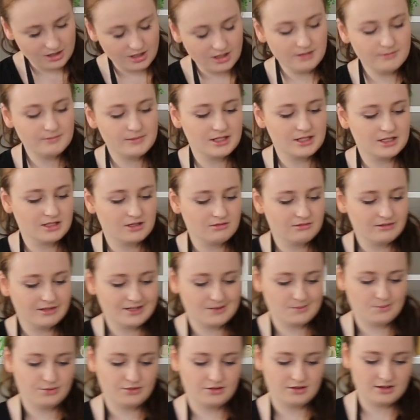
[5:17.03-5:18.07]
top, and you
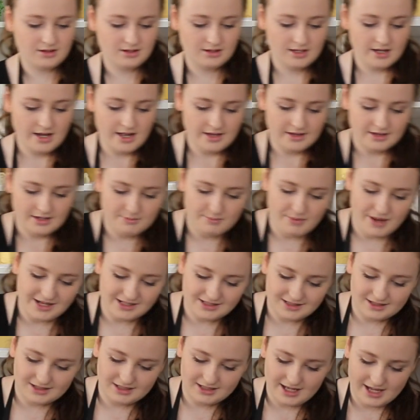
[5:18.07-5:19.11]
always put the
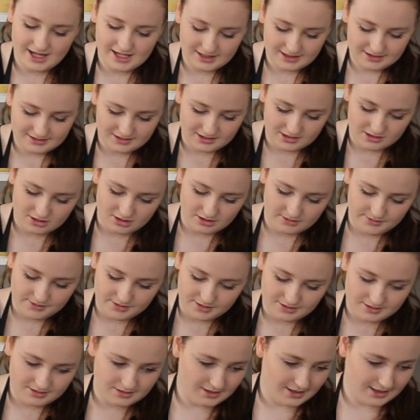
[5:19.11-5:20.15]
base of the cake as the top
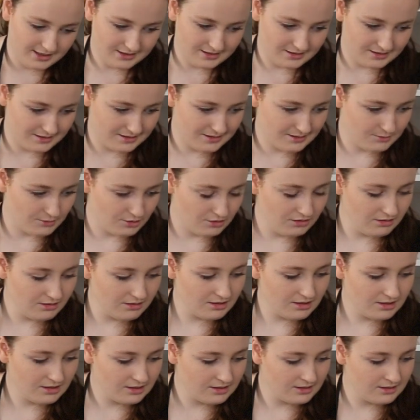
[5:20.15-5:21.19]
so it's nice and smooth.
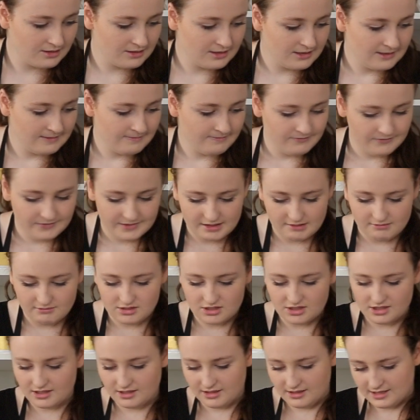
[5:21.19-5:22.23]
And we're
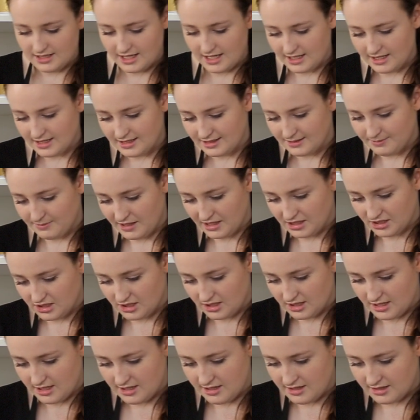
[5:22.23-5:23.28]
just going to take our
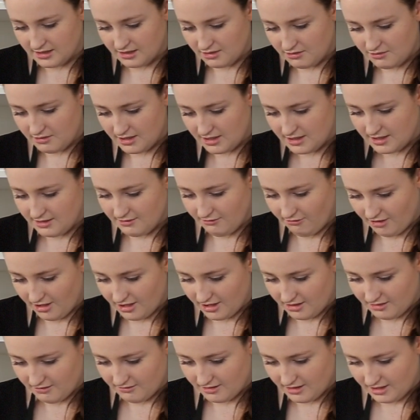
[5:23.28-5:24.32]
spatula and quickly run
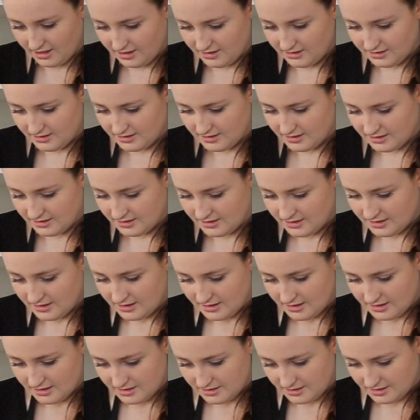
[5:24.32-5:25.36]
it around,
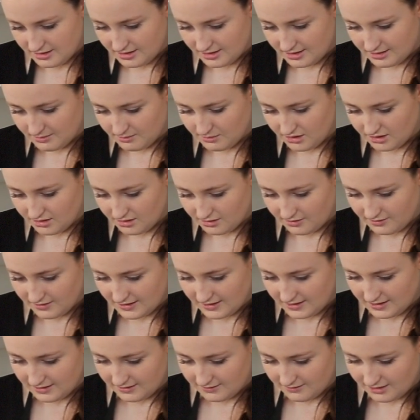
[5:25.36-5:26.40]
just smooth off
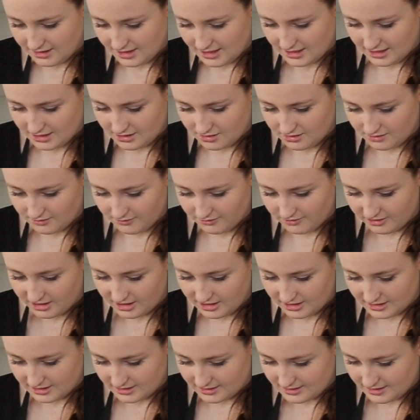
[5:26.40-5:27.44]
any of that extra
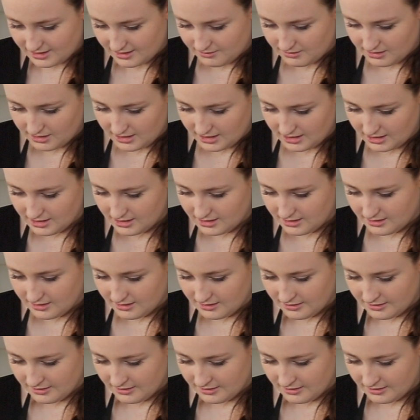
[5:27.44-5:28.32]
filling that's coming out.